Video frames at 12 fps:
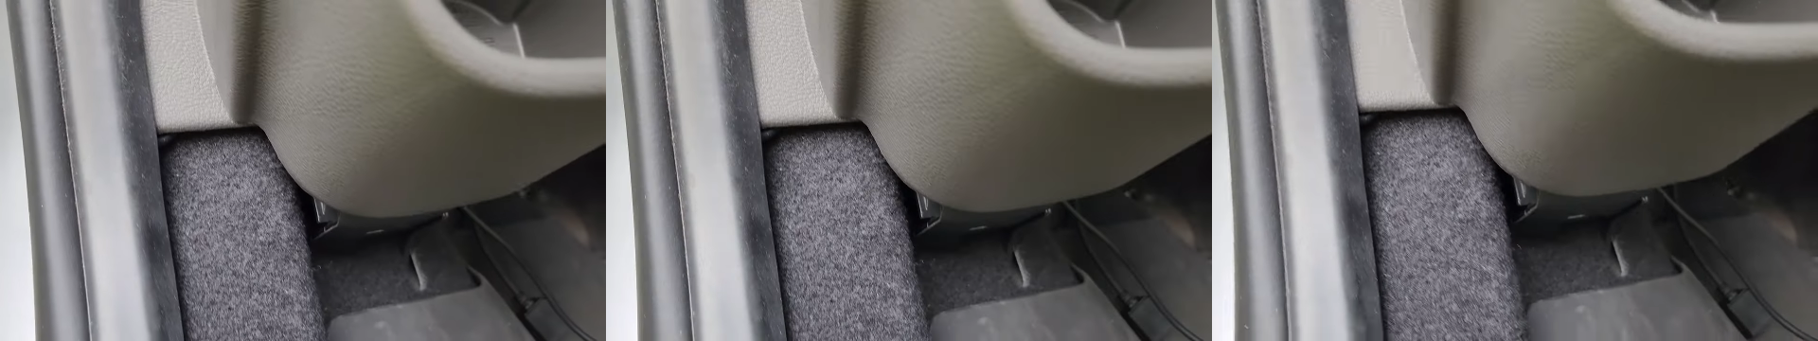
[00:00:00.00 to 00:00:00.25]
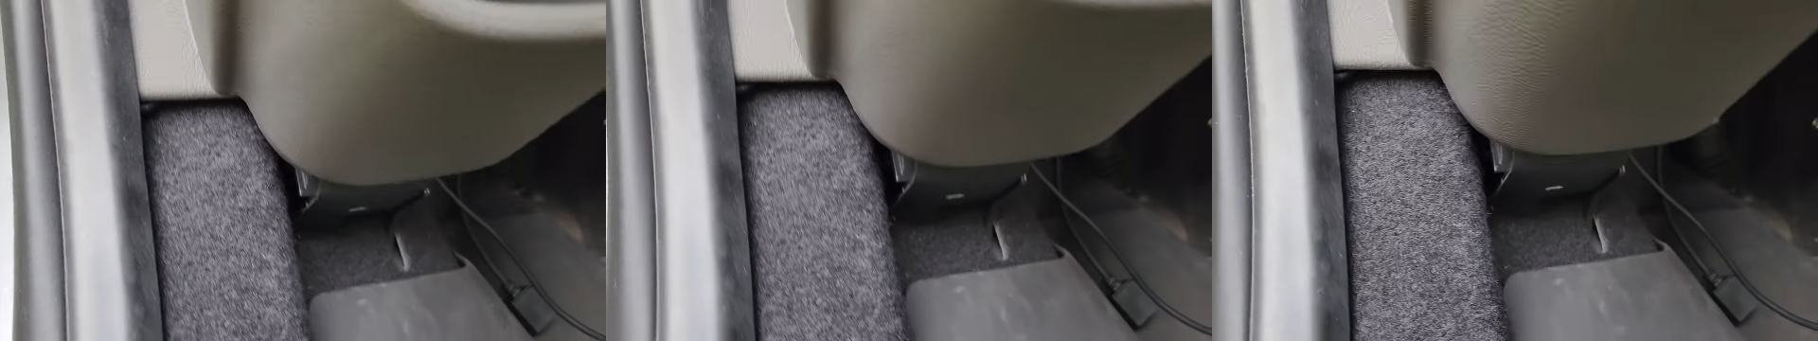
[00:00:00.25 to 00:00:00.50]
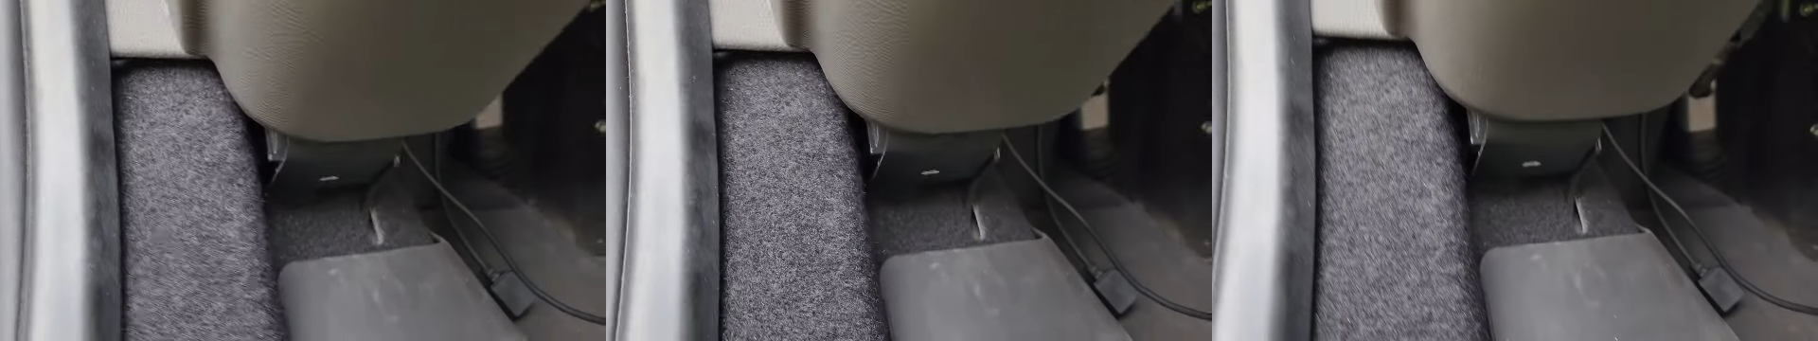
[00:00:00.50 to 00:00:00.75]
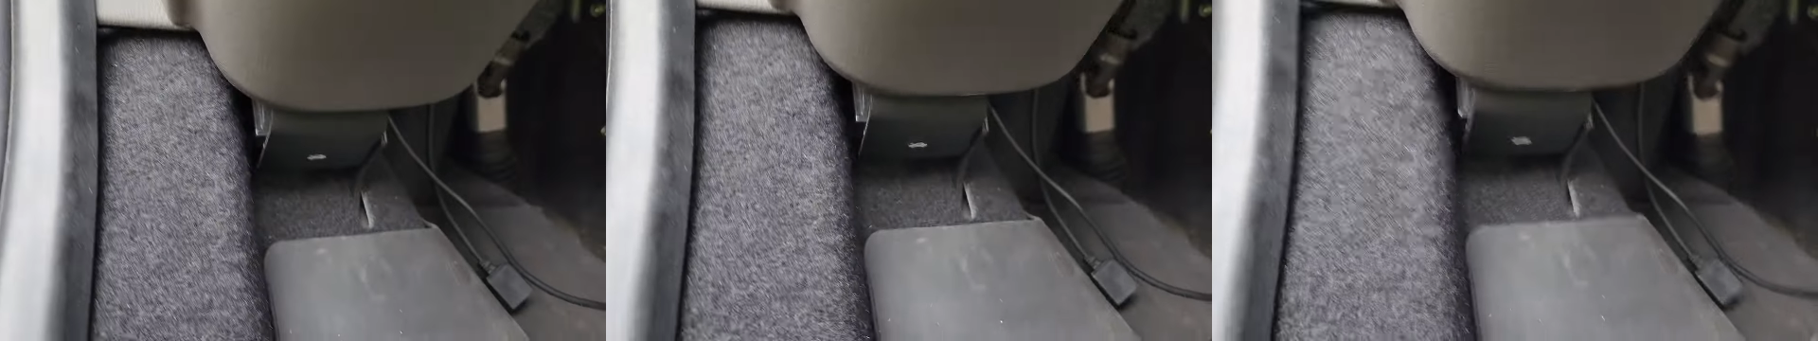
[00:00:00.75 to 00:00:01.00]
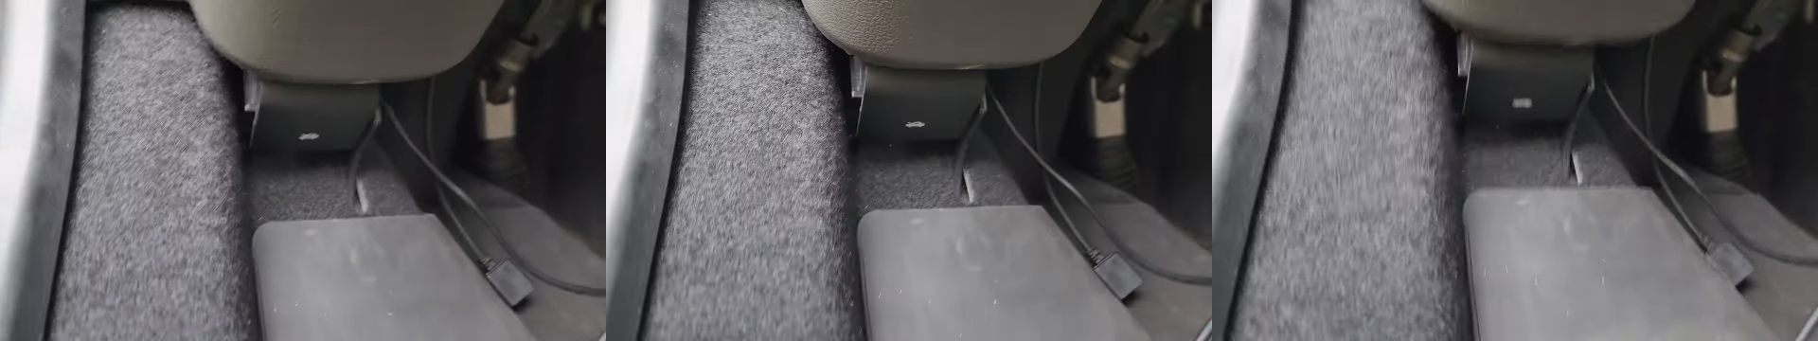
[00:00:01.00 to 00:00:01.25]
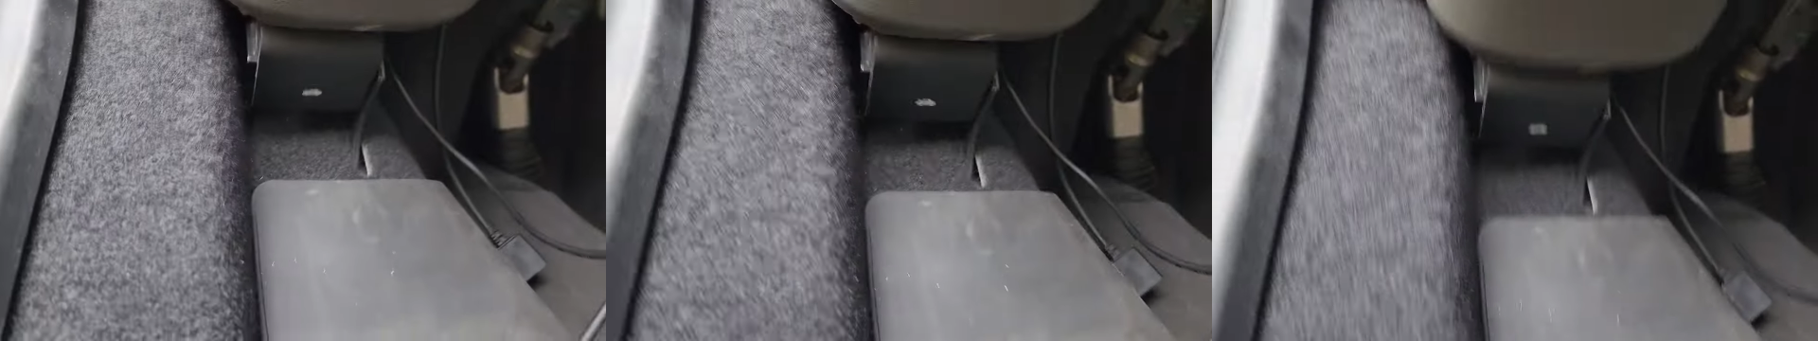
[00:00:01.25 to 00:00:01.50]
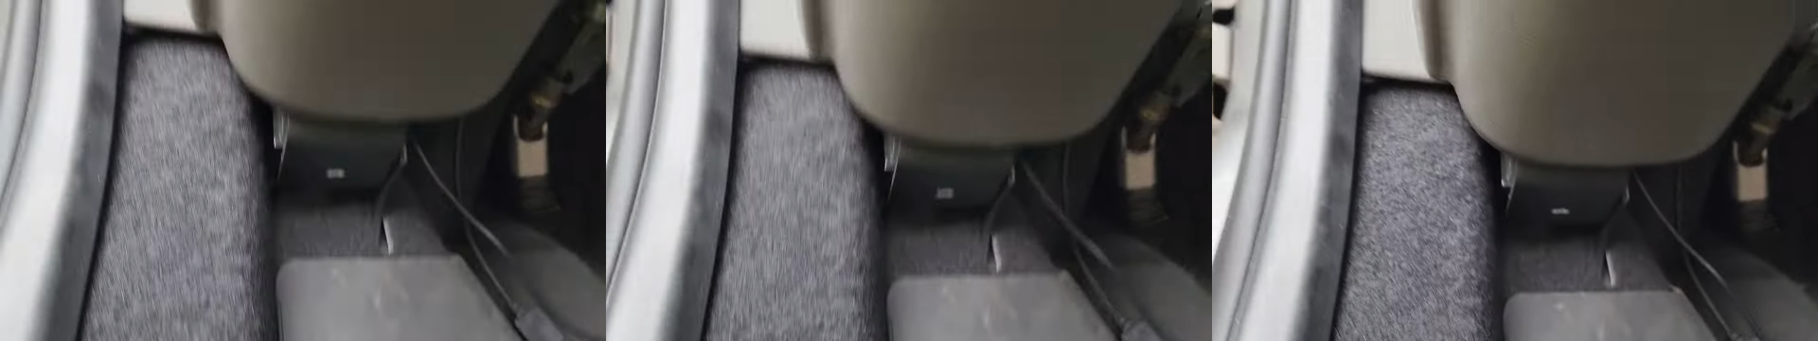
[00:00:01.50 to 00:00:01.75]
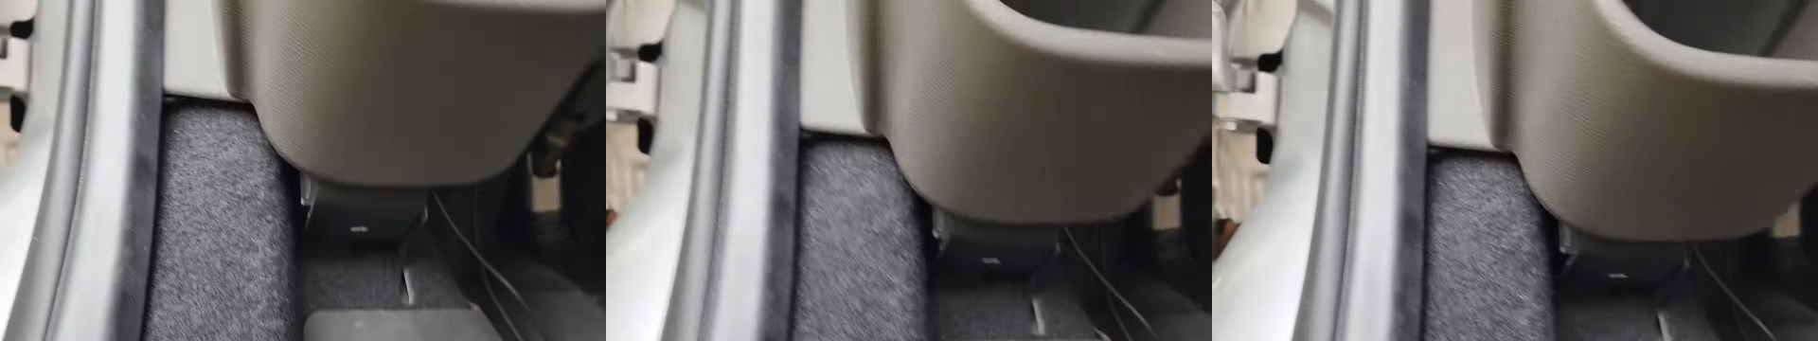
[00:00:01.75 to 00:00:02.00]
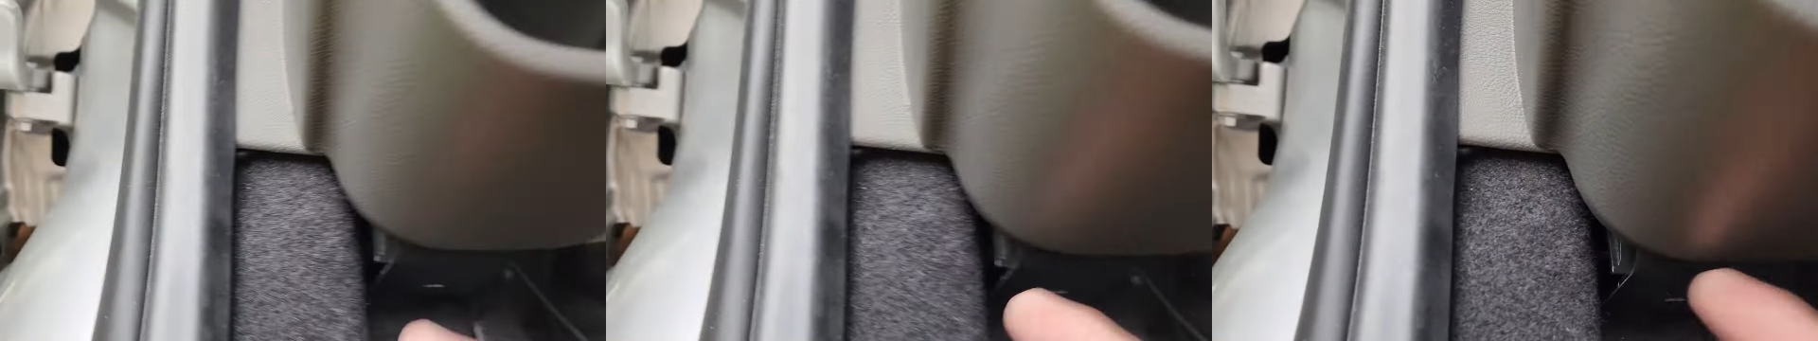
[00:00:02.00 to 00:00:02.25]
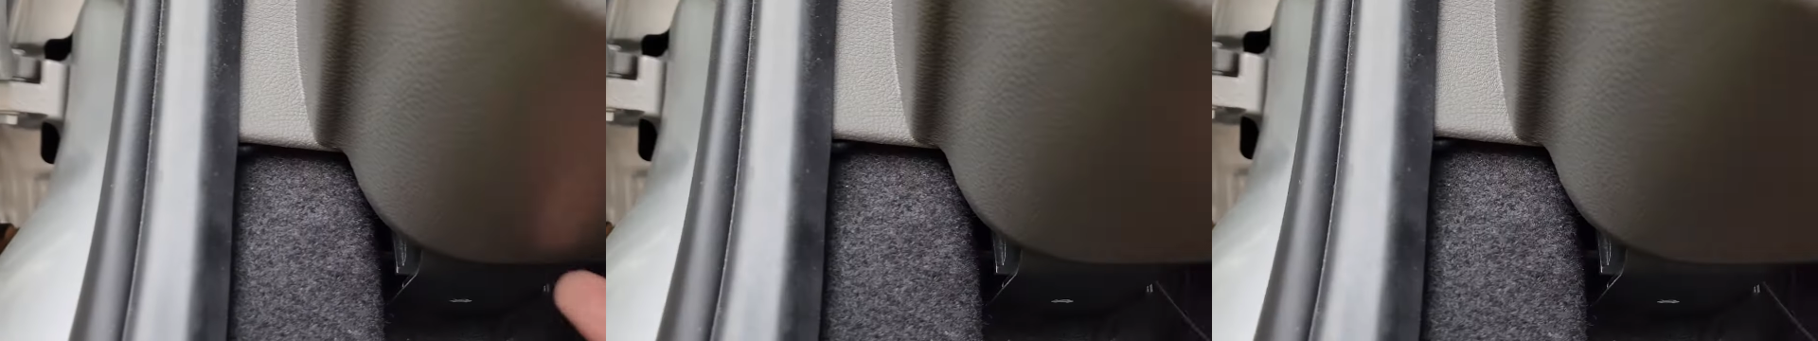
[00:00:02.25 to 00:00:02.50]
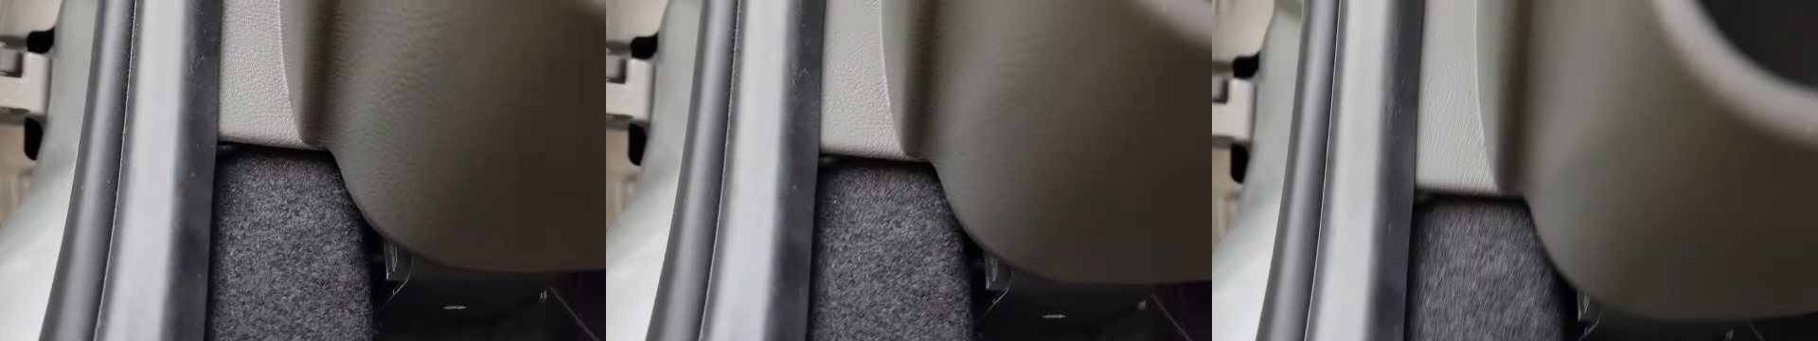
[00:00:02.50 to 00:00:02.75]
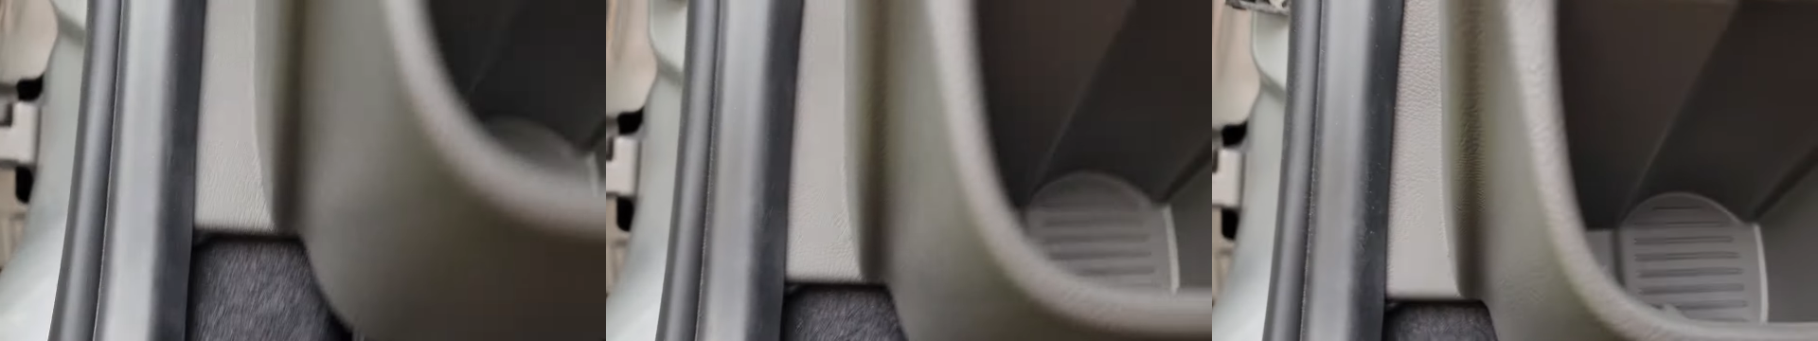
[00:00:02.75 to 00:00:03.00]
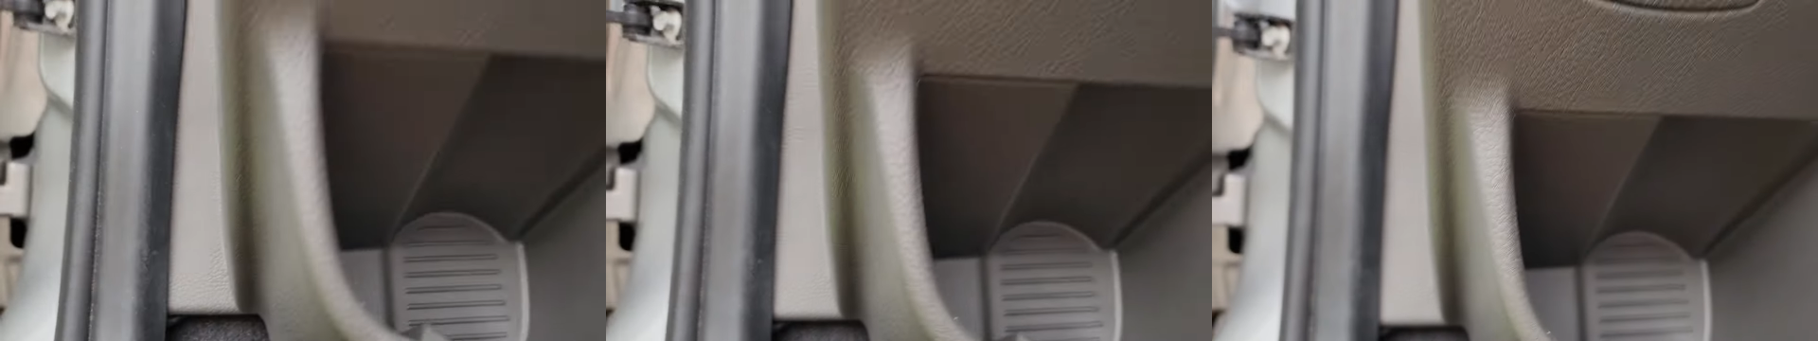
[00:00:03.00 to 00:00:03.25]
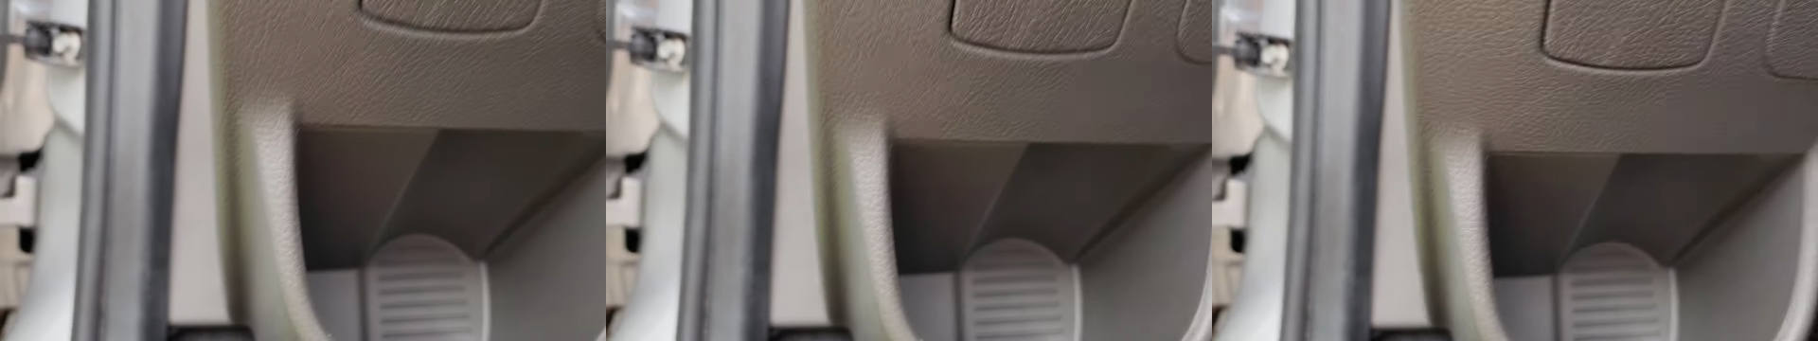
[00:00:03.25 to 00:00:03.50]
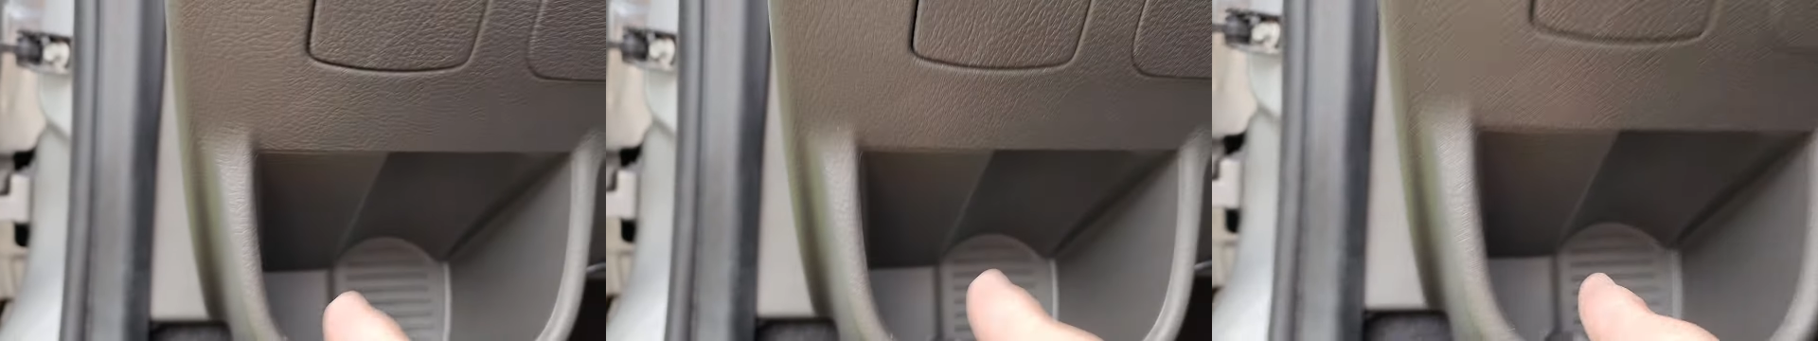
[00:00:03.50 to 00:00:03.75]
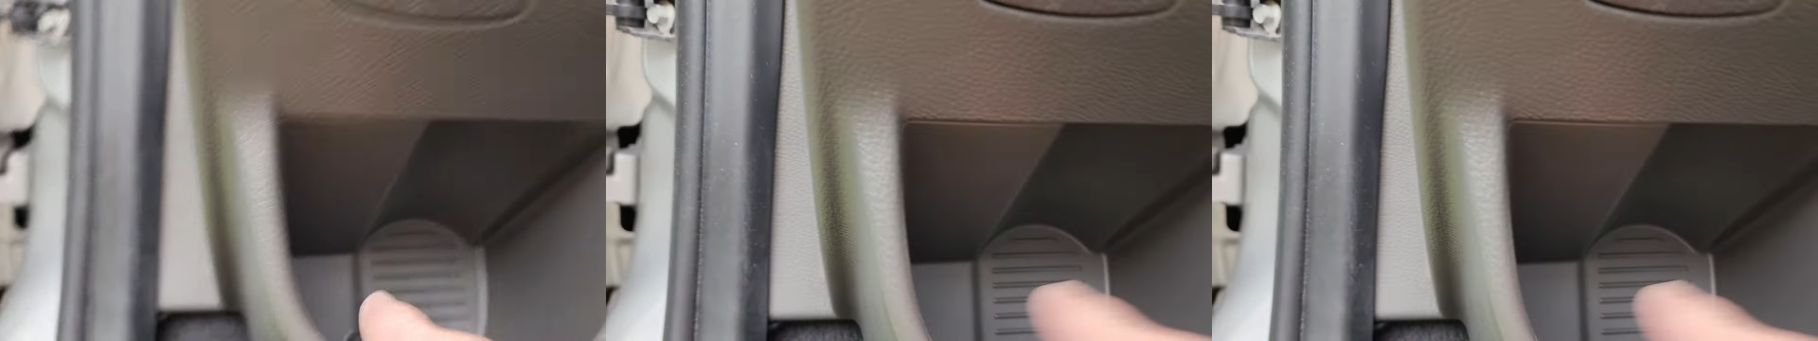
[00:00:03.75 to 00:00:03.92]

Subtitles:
[unreadable: no face in view]